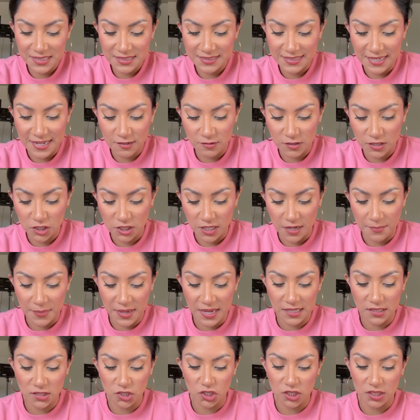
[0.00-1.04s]
sandwich. I
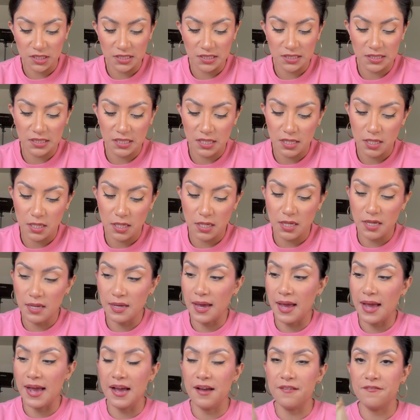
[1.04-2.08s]
made just eat
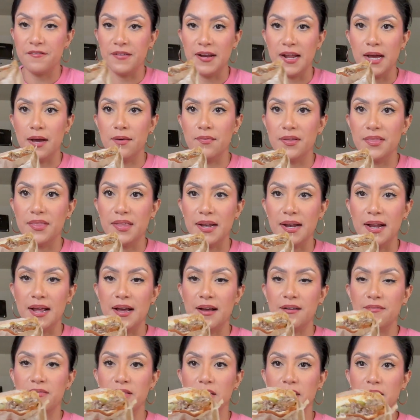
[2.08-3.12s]
half now and then
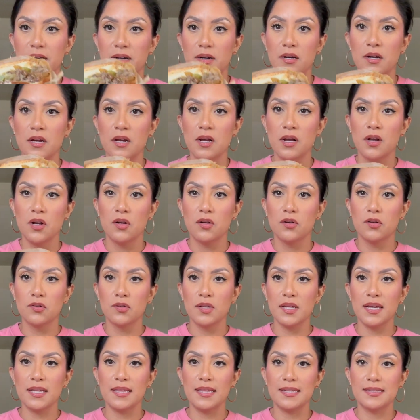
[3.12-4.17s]
half later. Ooh,
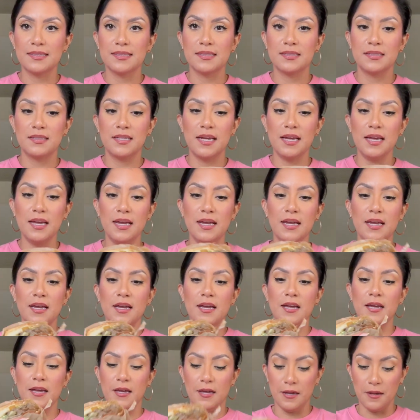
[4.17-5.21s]
look at that
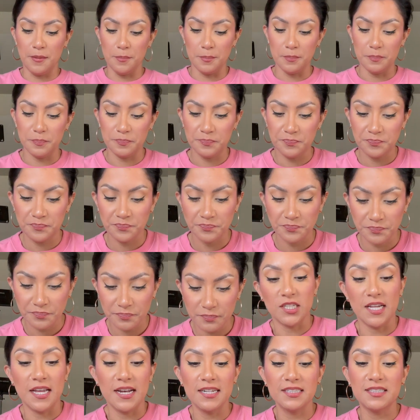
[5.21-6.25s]
steam.
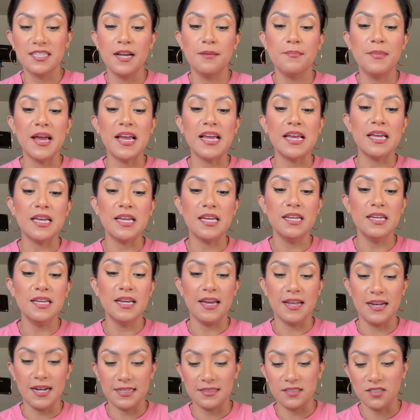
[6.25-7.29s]
Anytime I eat
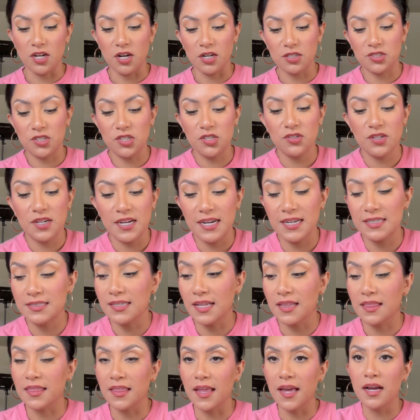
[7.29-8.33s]
and I talk to you guys,
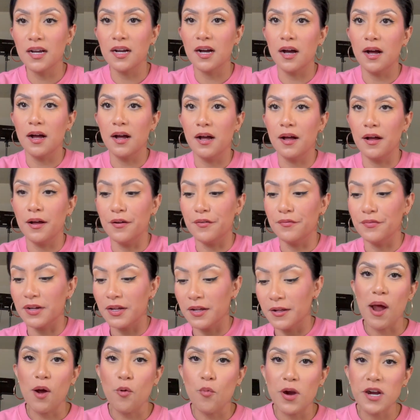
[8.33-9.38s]
I think
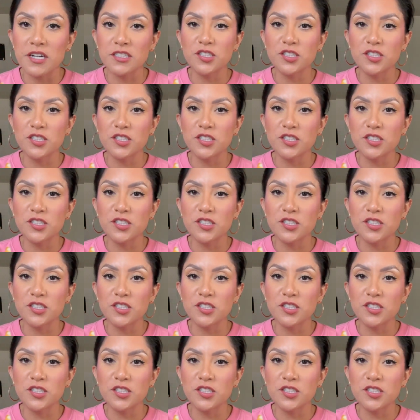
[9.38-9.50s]
of a wear